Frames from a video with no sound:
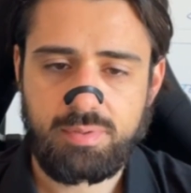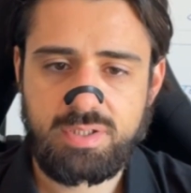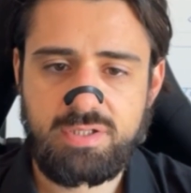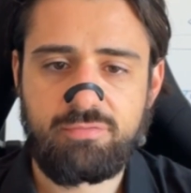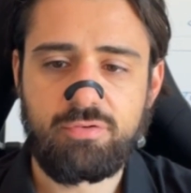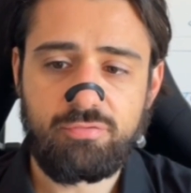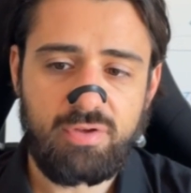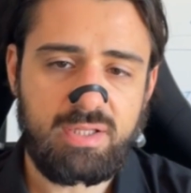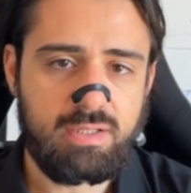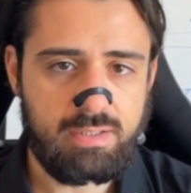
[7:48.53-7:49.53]
Because if you
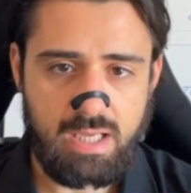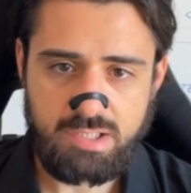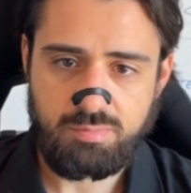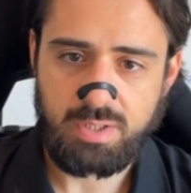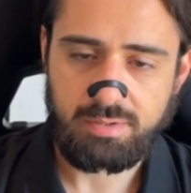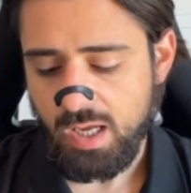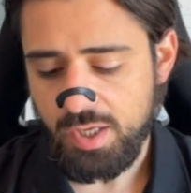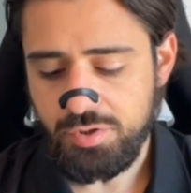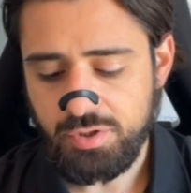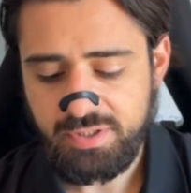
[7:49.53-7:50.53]
fake detachment
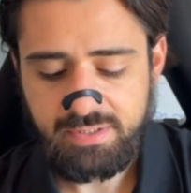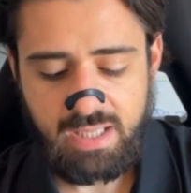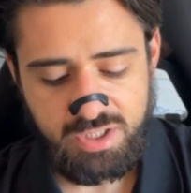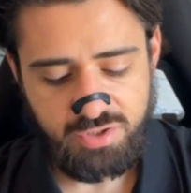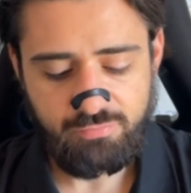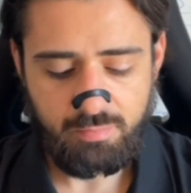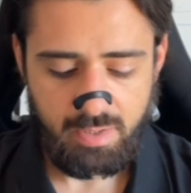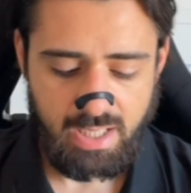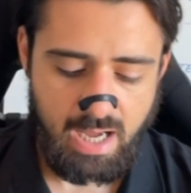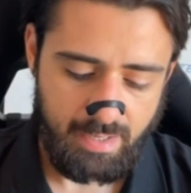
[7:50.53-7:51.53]
and you're detaching from a
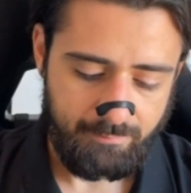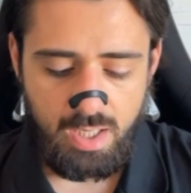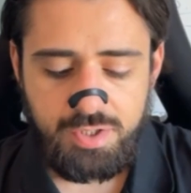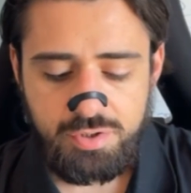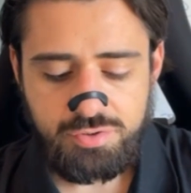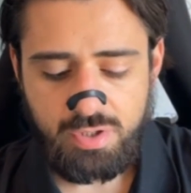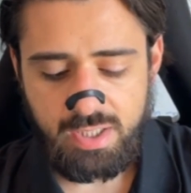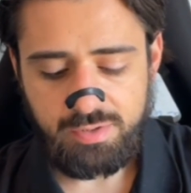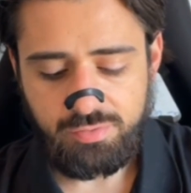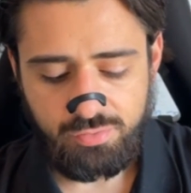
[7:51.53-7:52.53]
guy and you're
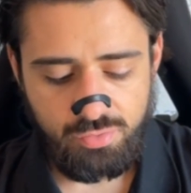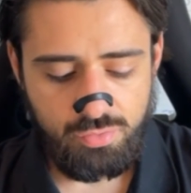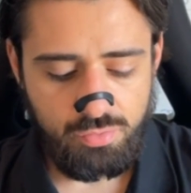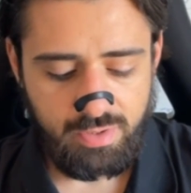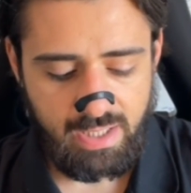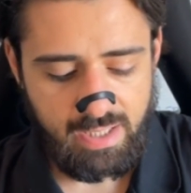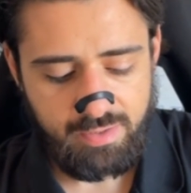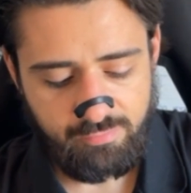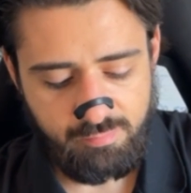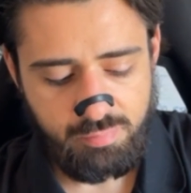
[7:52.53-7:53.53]
trying to kind
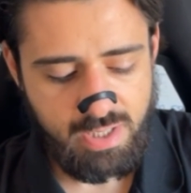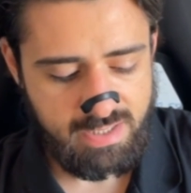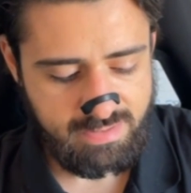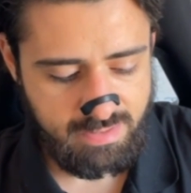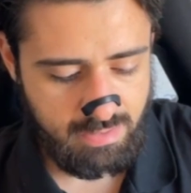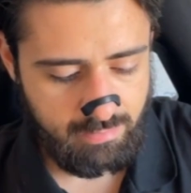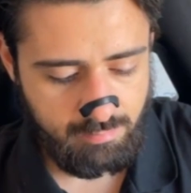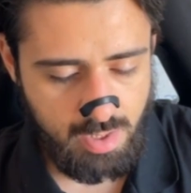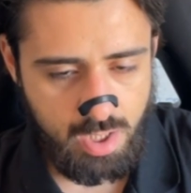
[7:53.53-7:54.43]
of impress him,